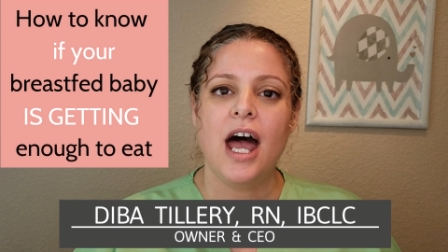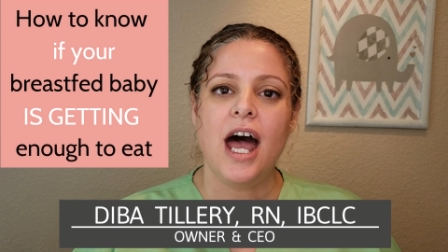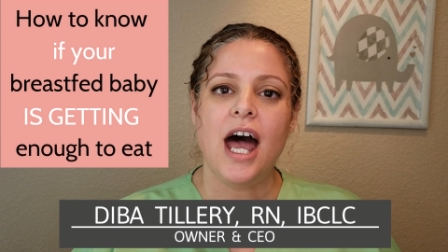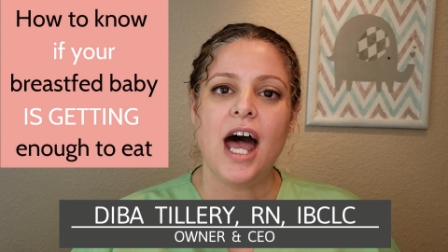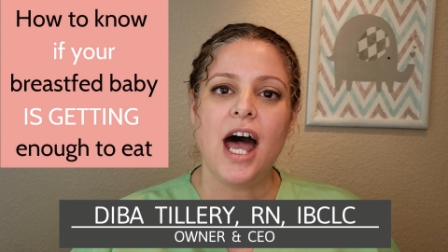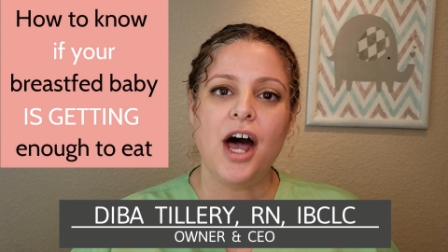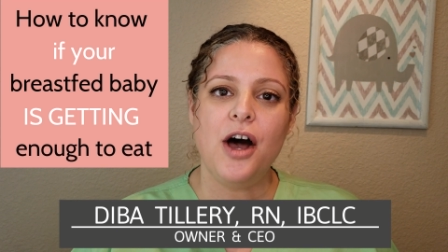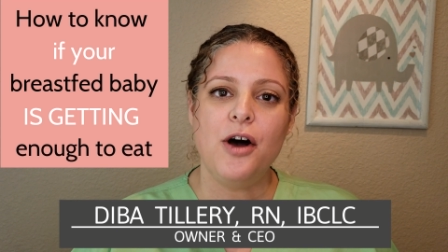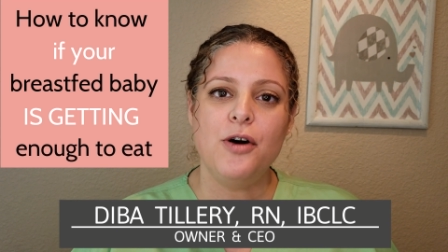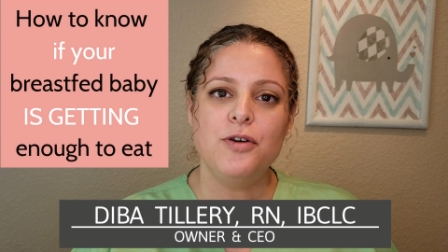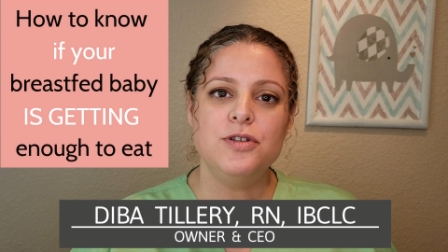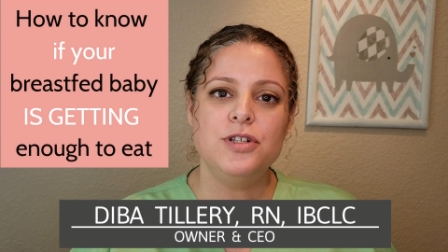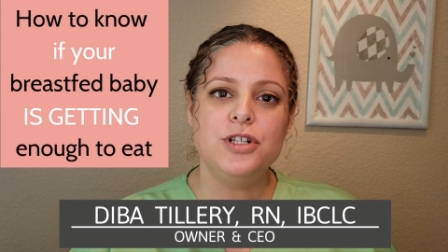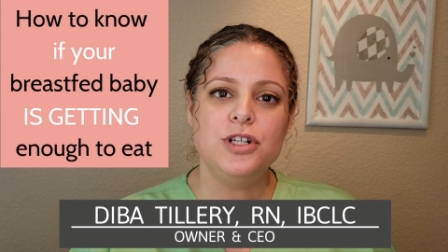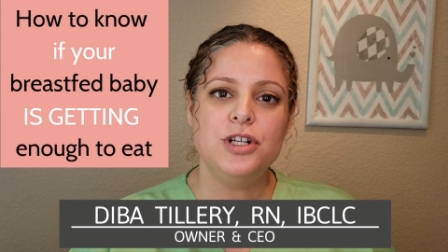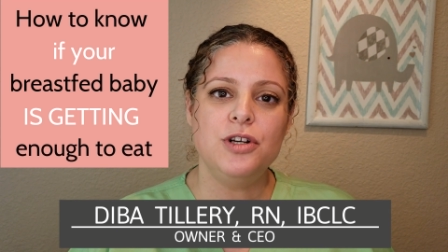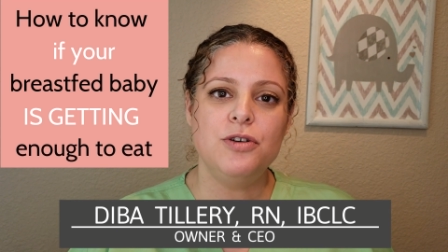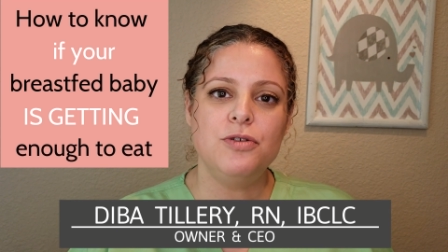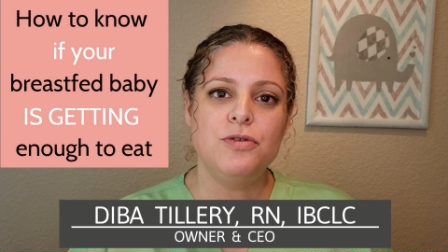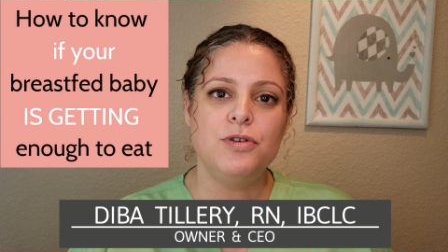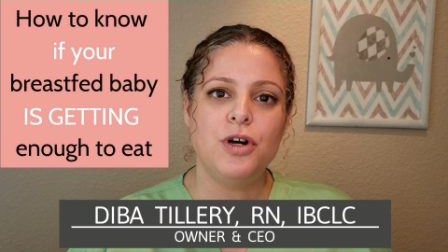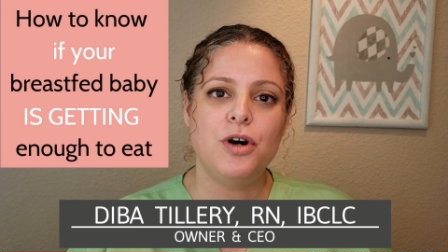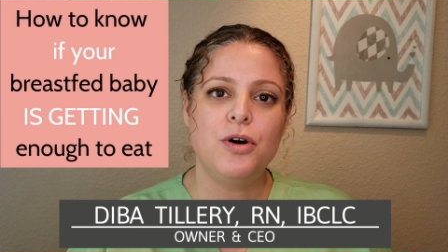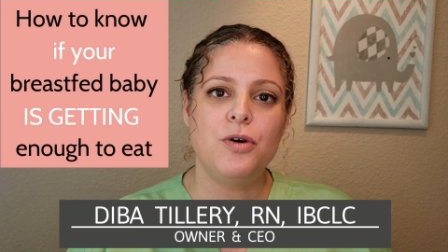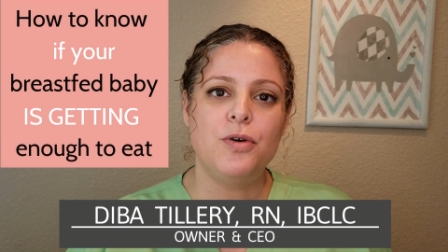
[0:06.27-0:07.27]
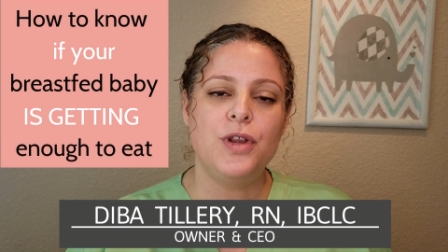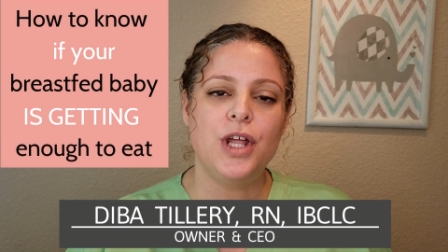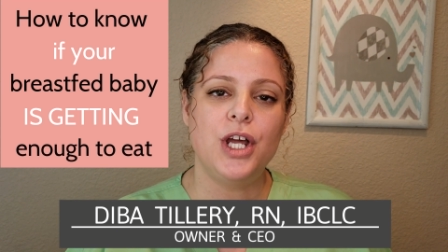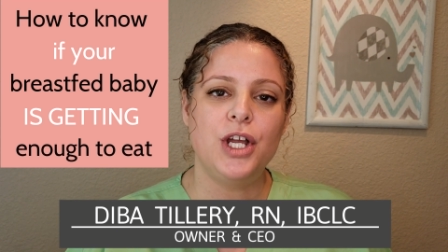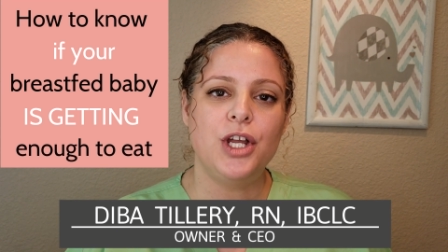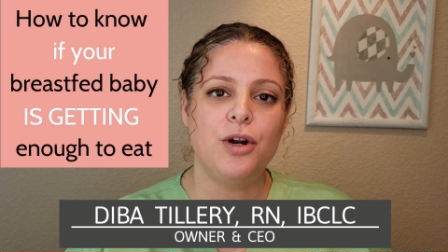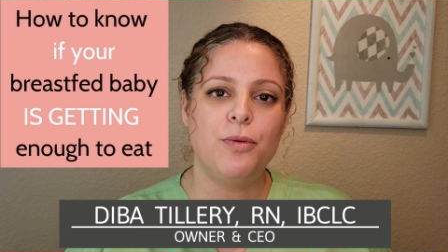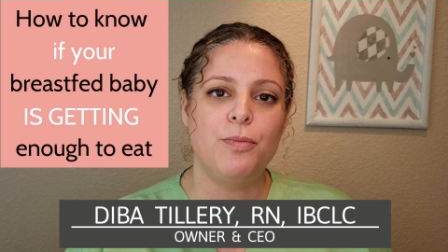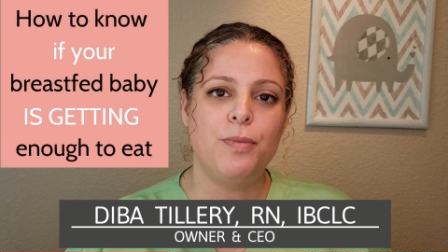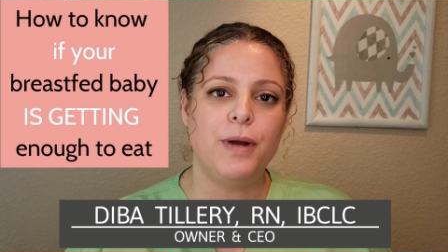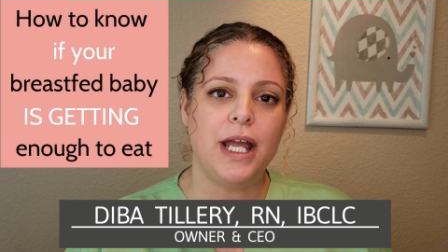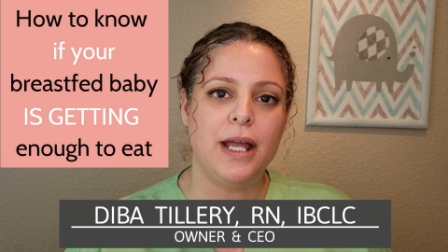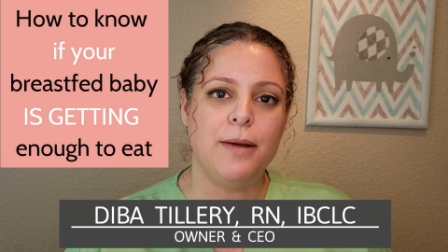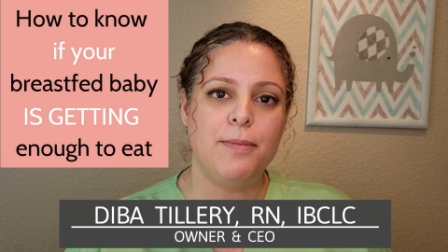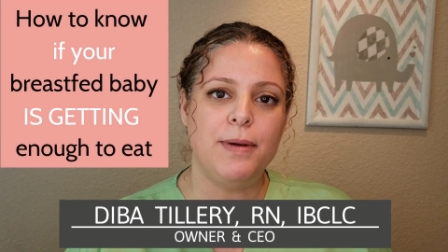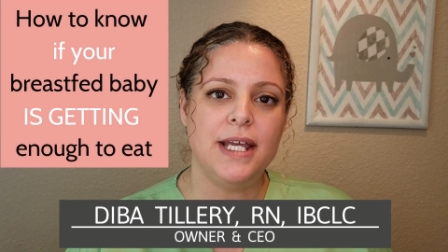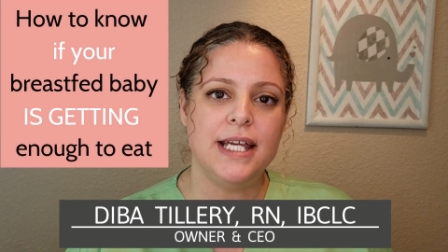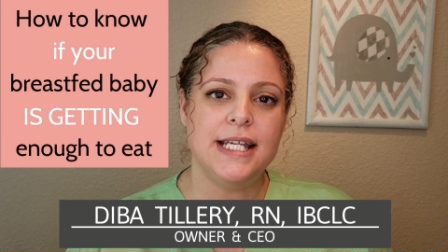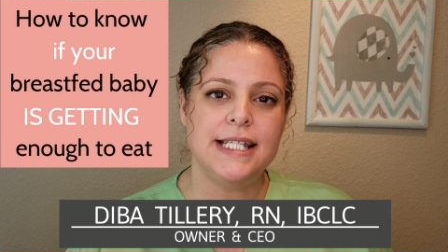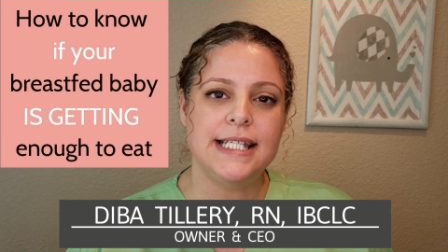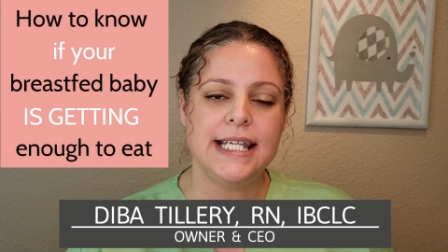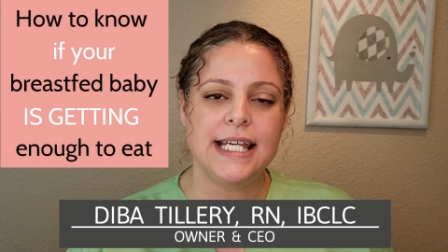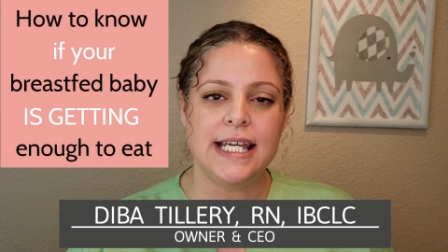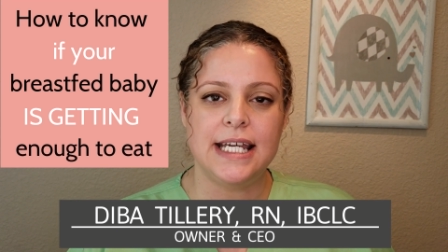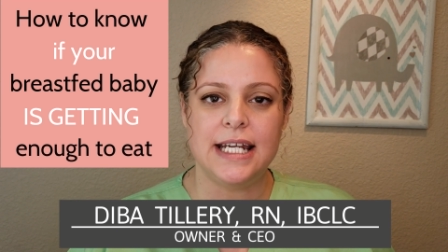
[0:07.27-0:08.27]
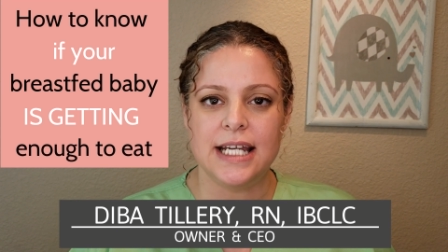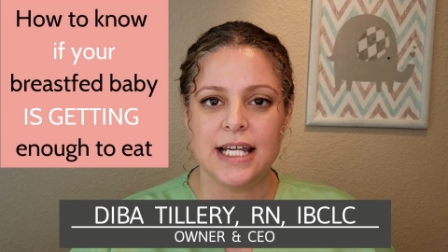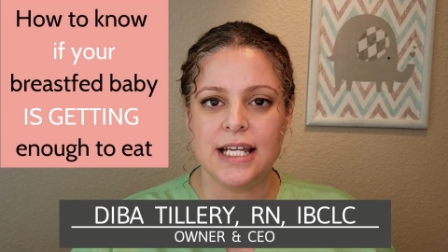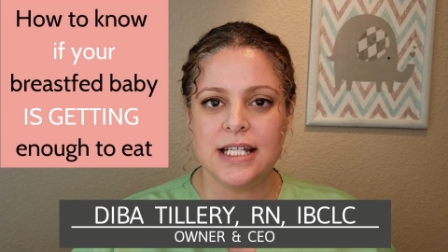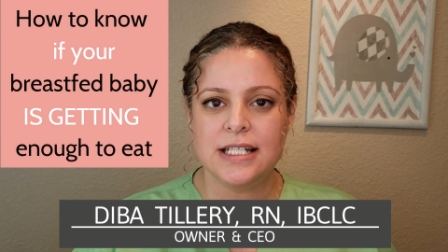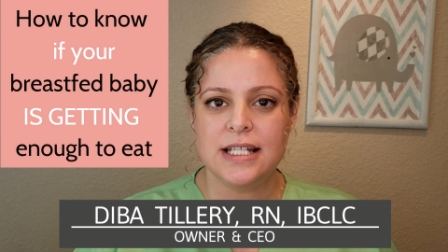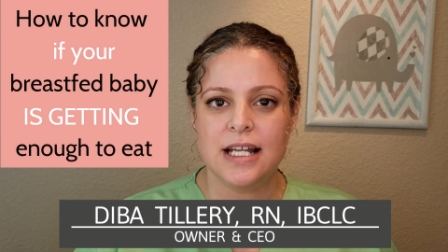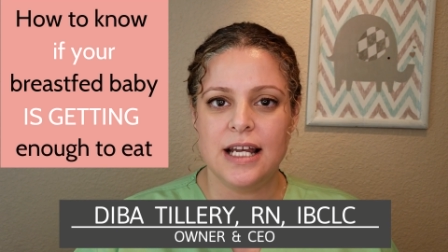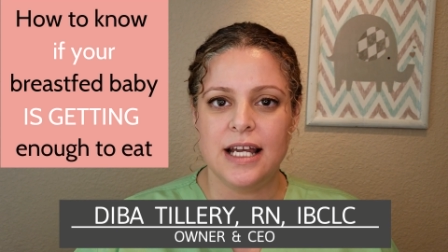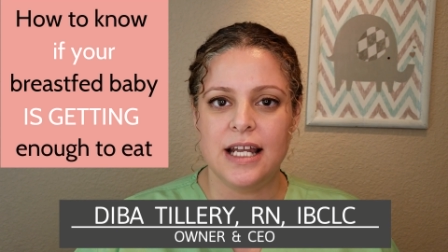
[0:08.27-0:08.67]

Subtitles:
how do you know that your baby is getting